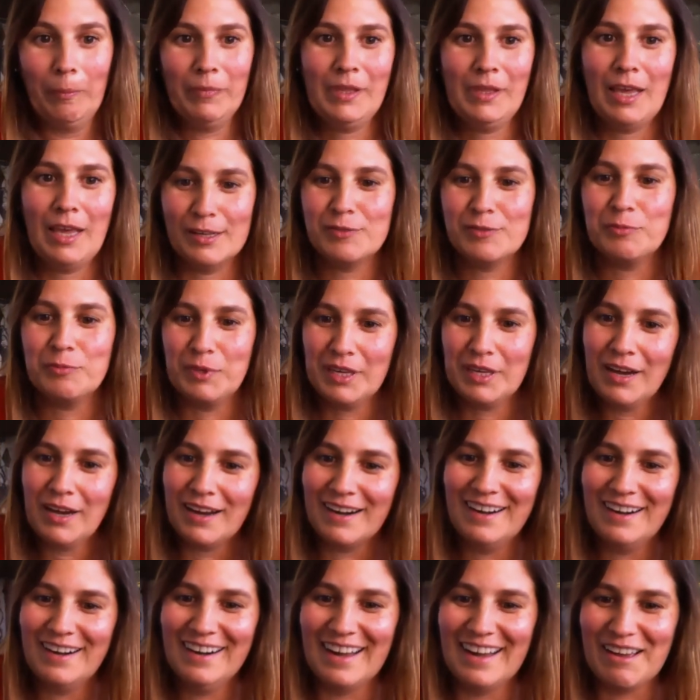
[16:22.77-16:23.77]
Yes, we
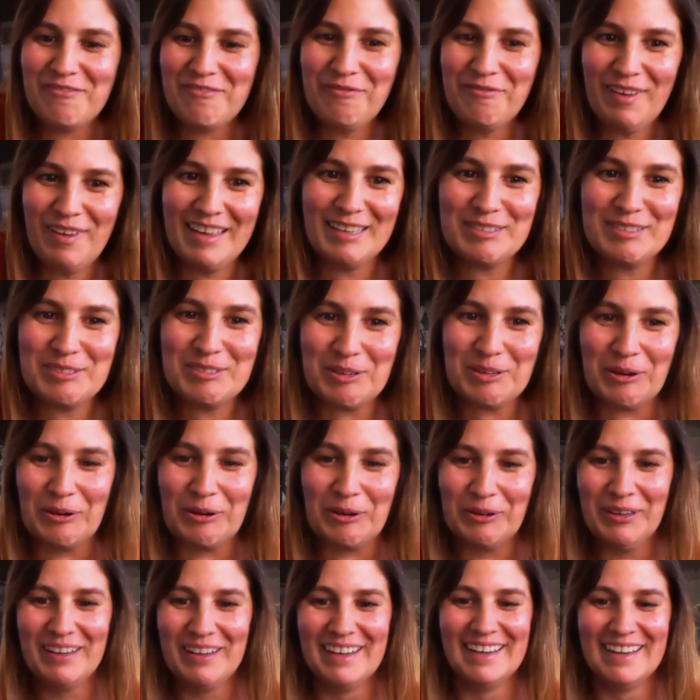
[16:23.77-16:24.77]
are, I think
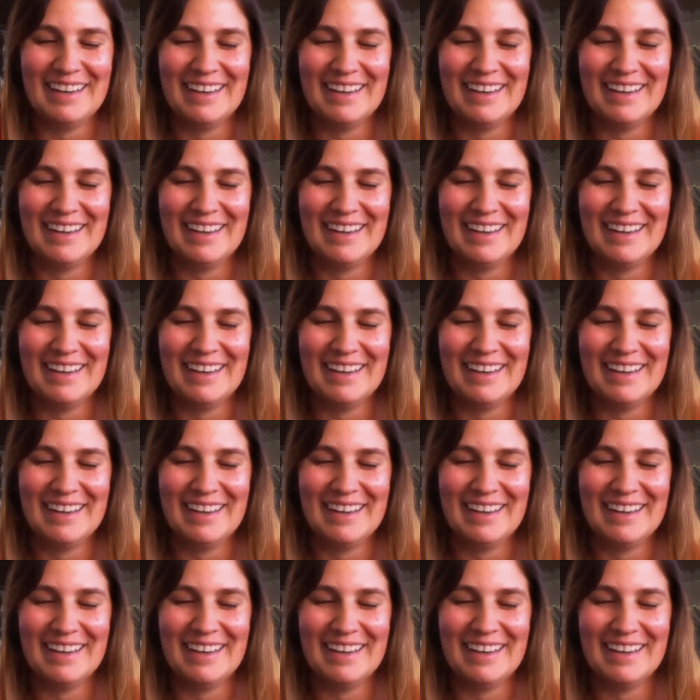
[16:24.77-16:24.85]
so.